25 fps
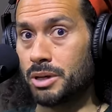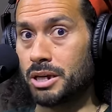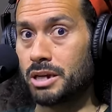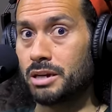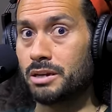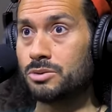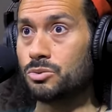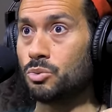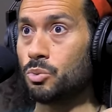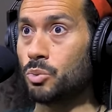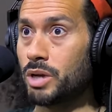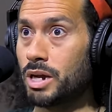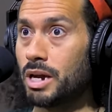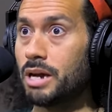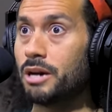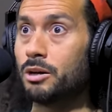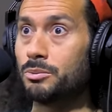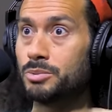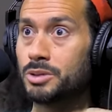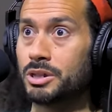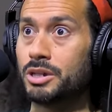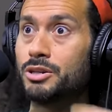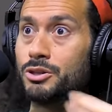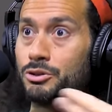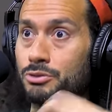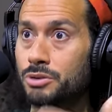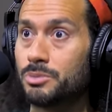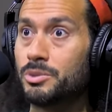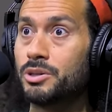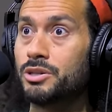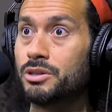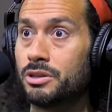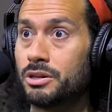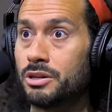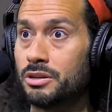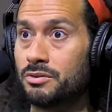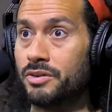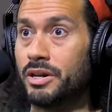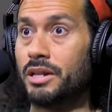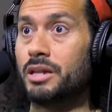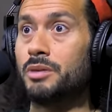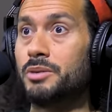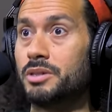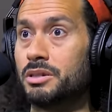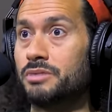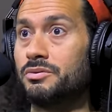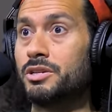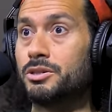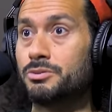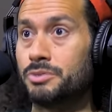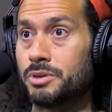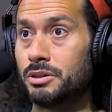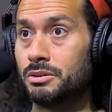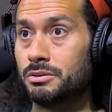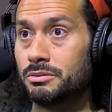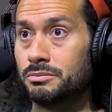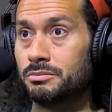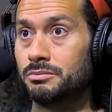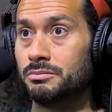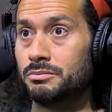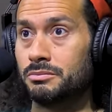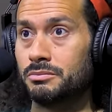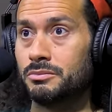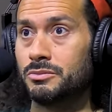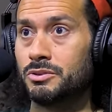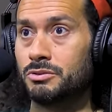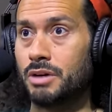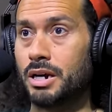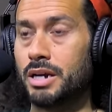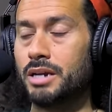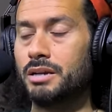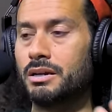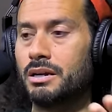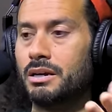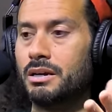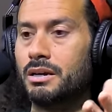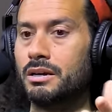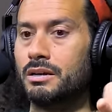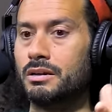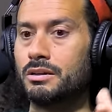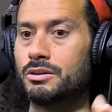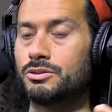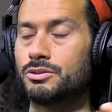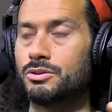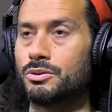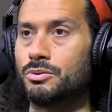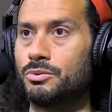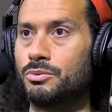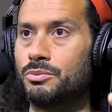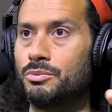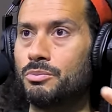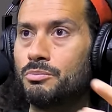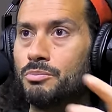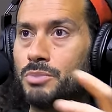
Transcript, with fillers: because we helped contribute to the development of Israel. Right. Right. So